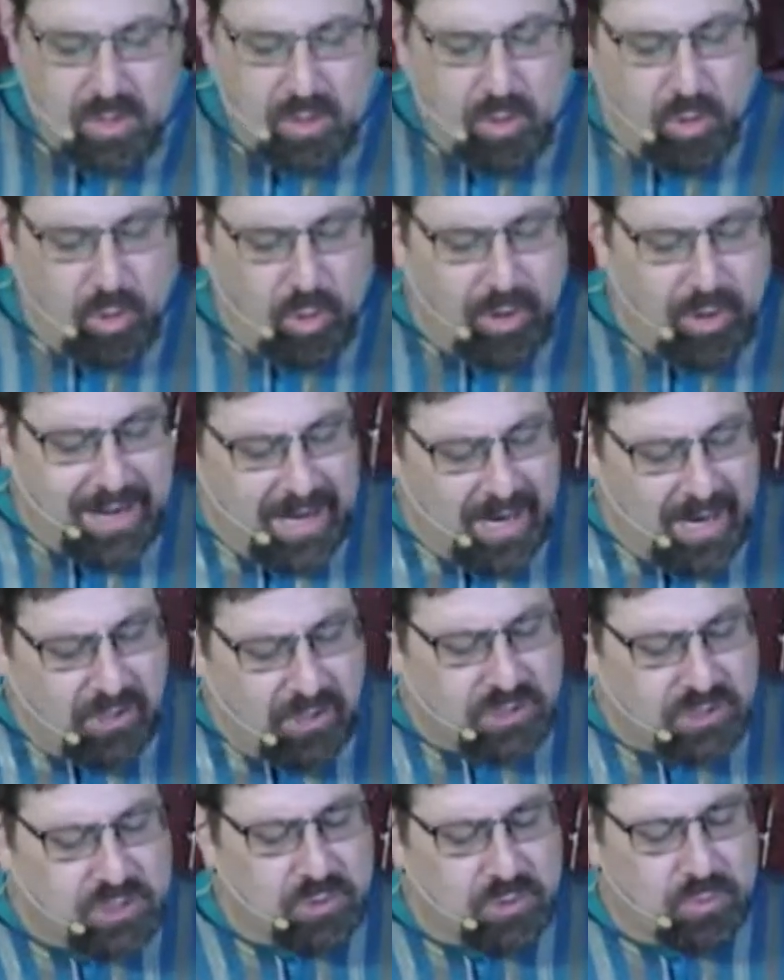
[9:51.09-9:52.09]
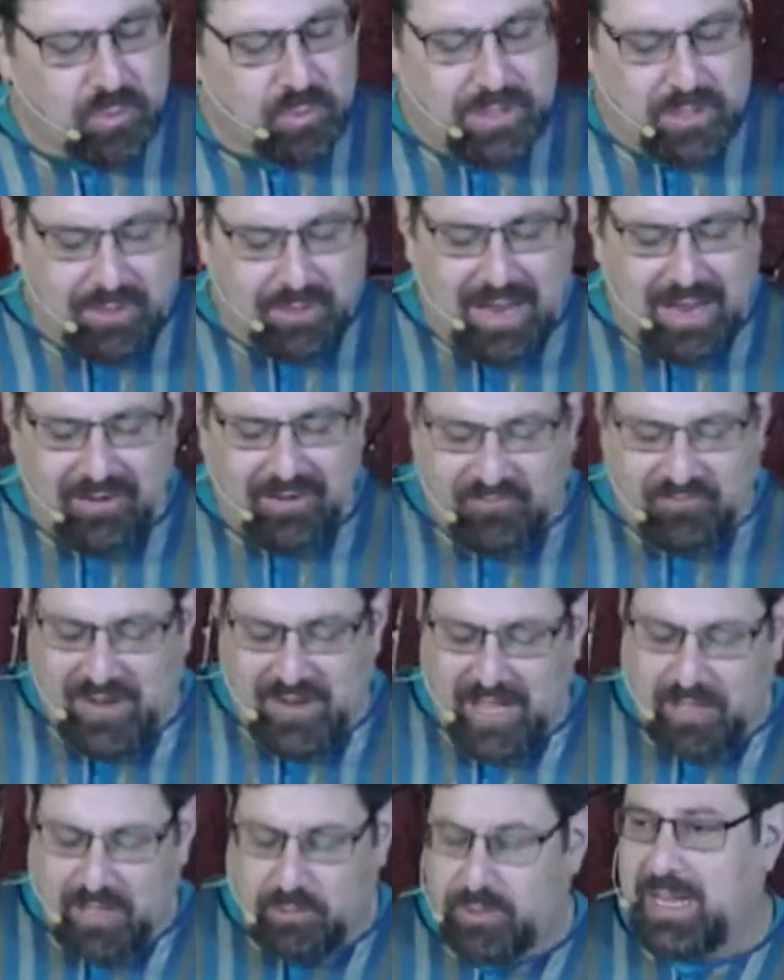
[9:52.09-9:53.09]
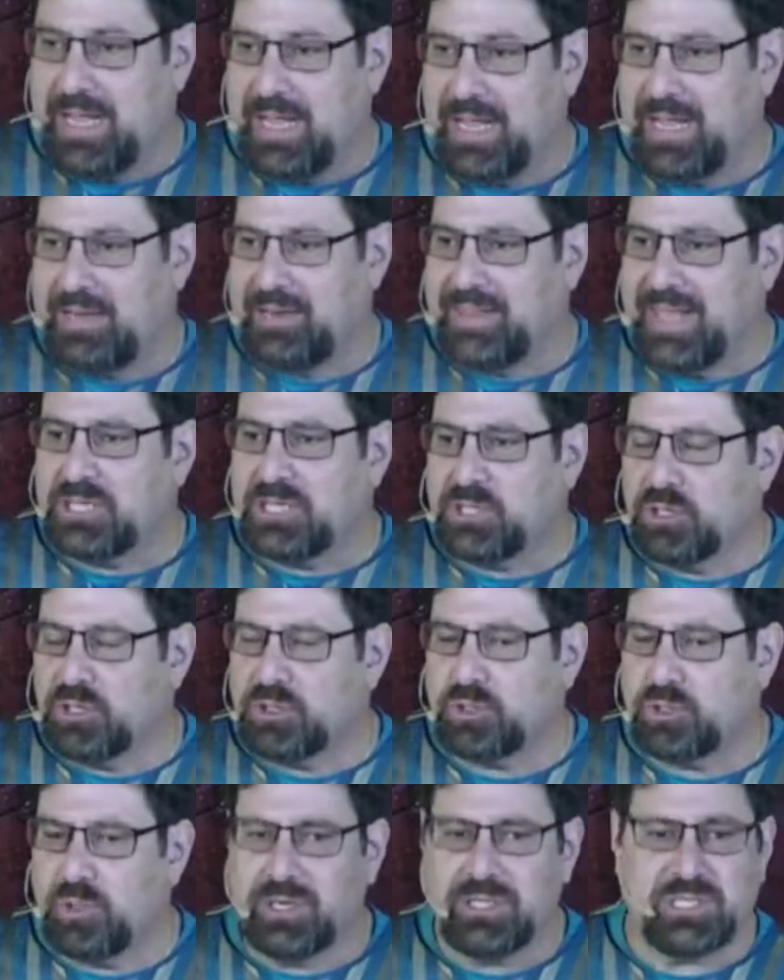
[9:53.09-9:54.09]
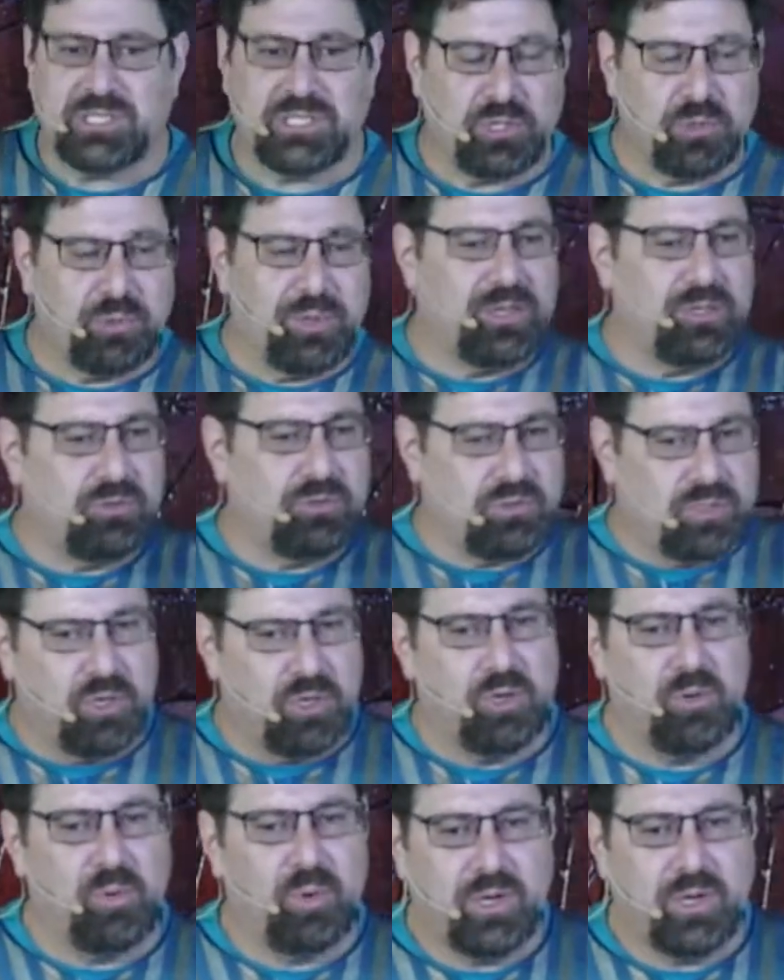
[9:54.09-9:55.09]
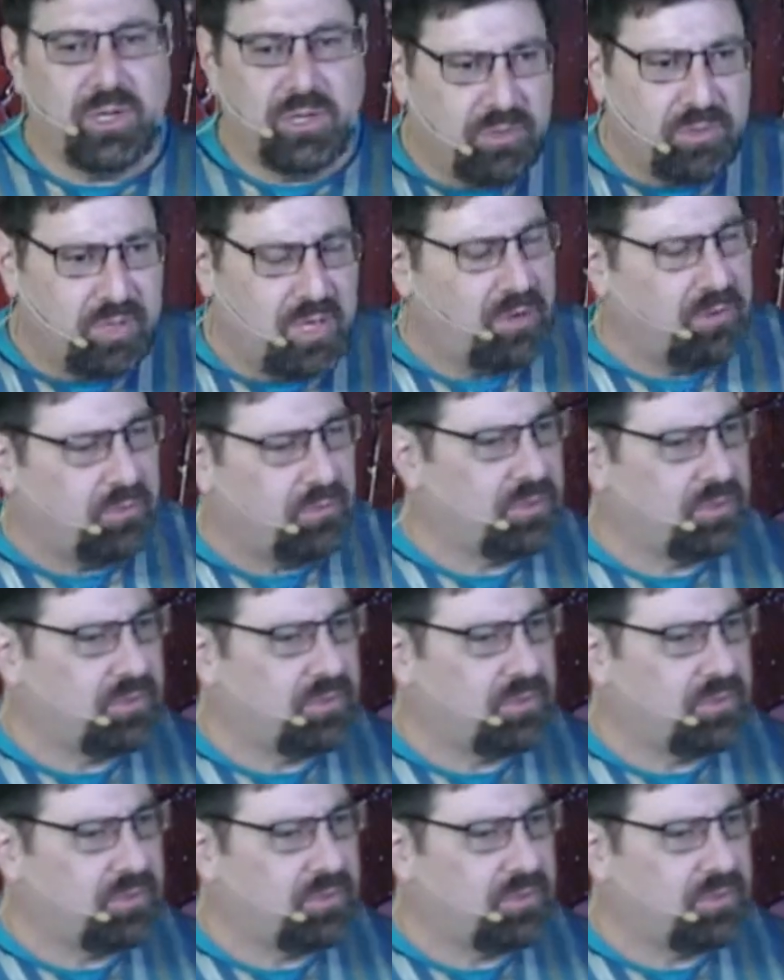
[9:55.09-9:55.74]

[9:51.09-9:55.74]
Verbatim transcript: or else we do not follow God. That's our choices. You either do or you don't.